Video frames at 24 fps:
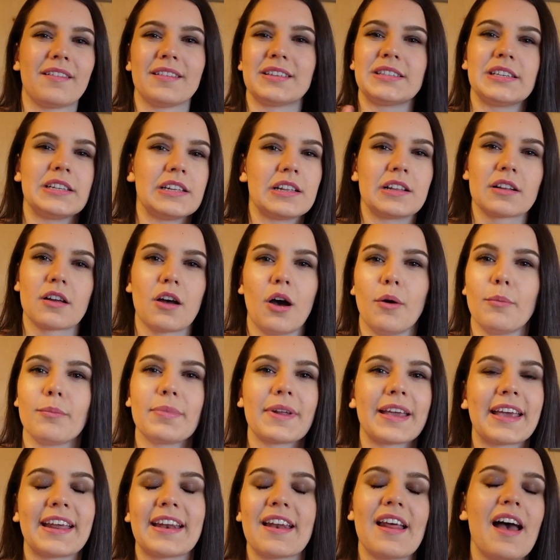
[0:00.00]
It's a little
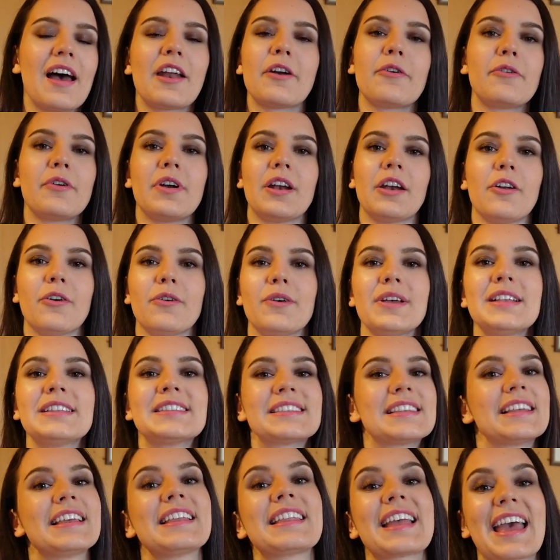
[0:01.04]
complicated. I don't really know.
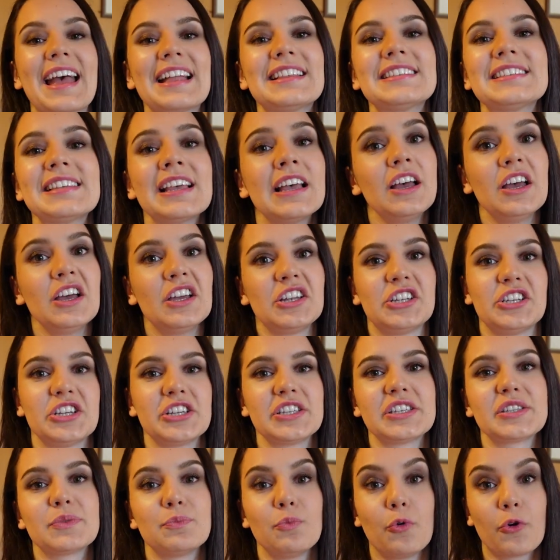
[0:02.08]
It gets
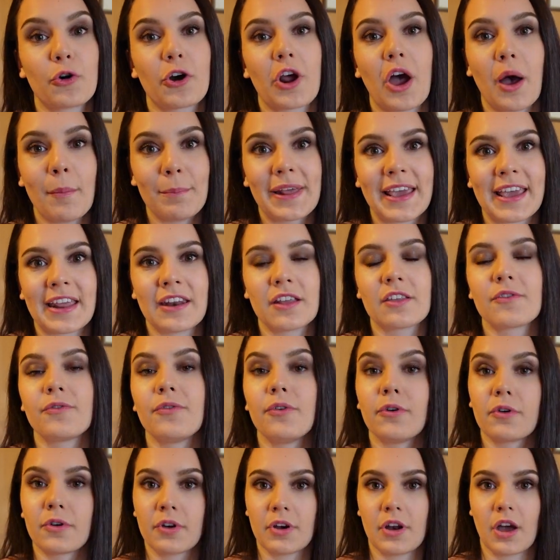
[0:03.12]
just more complicated
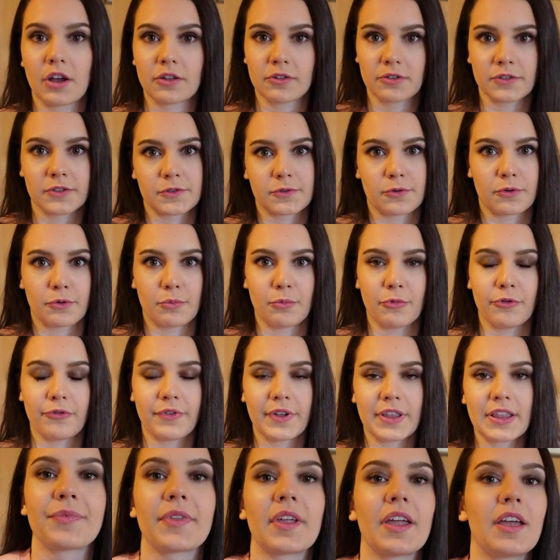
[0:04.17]
for the doctors to remove
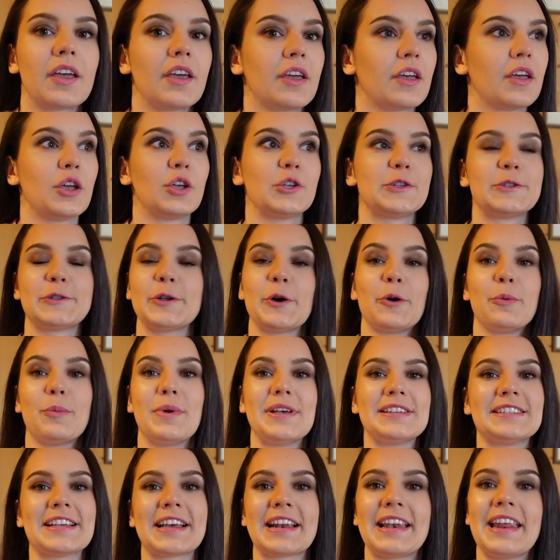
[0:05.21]
it. So
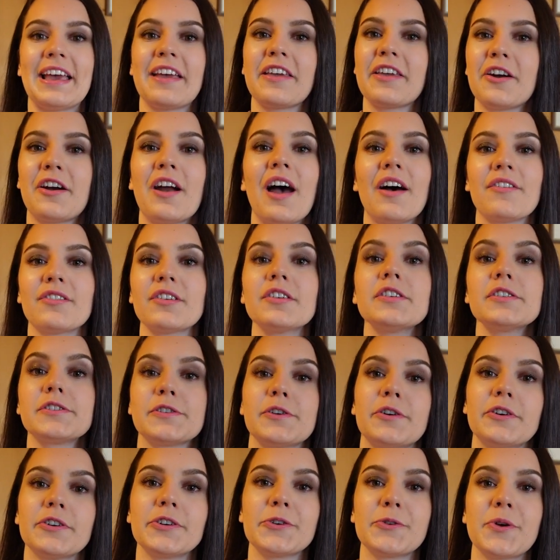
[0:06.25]
basically, a year after the
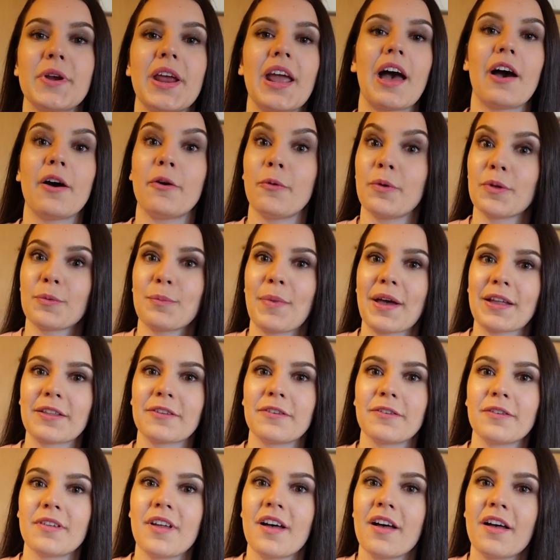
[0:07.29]
surgery, I went back
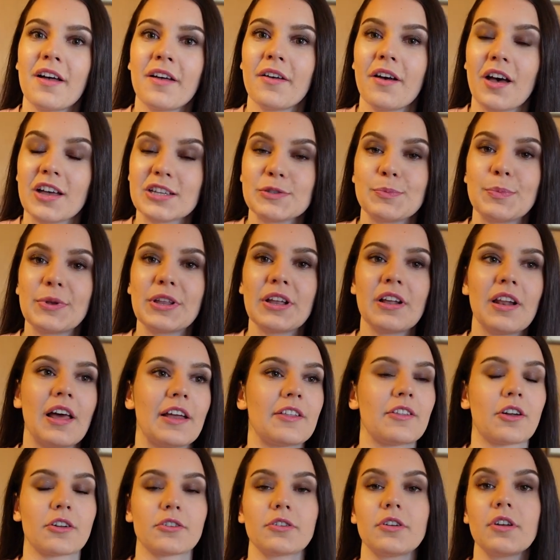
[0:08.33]
to the hospital. I
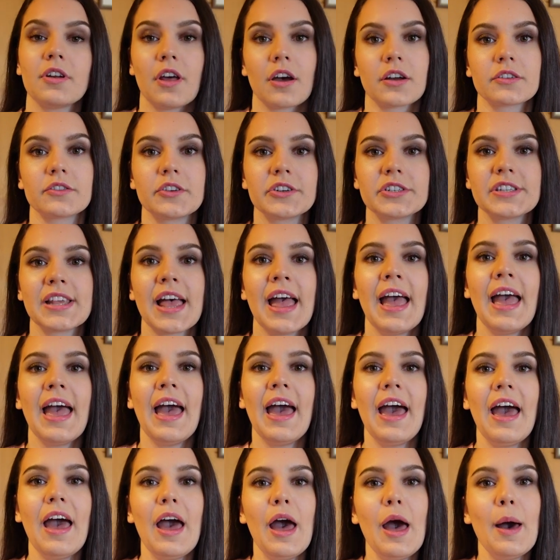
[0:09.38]
talked to the doctors.
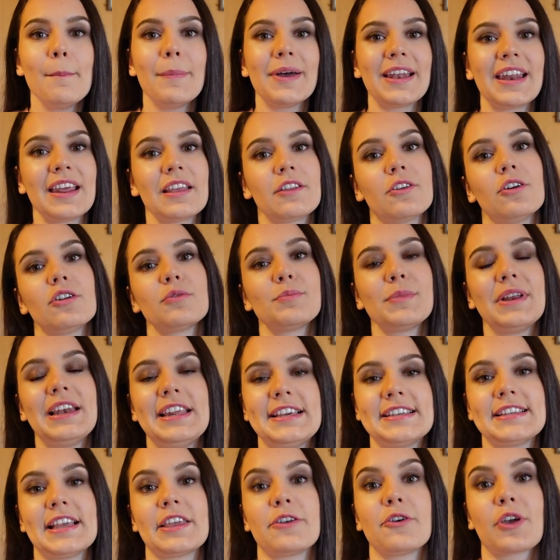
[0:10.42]
But they told me,
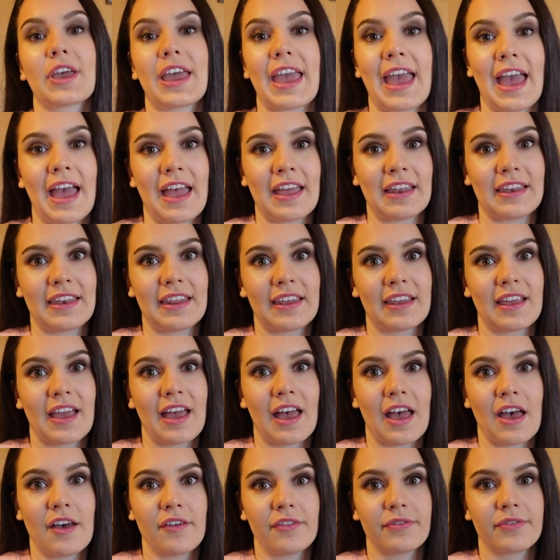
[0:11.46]
Lisa, you can't
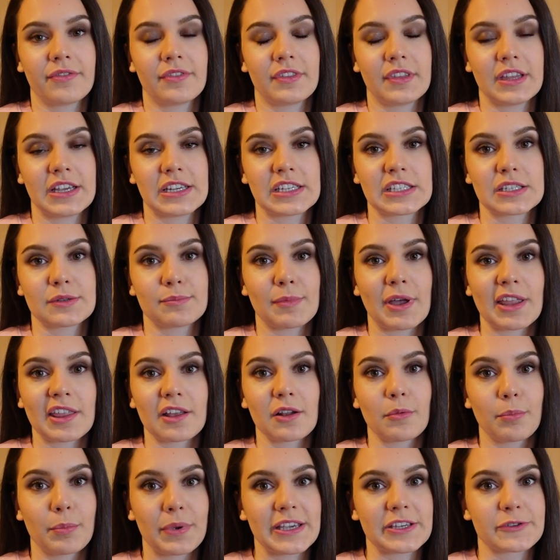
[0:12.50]
have this
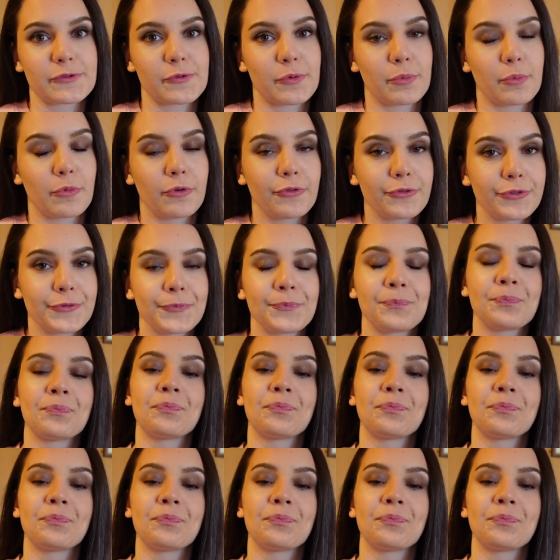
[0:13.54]
metal piece removed.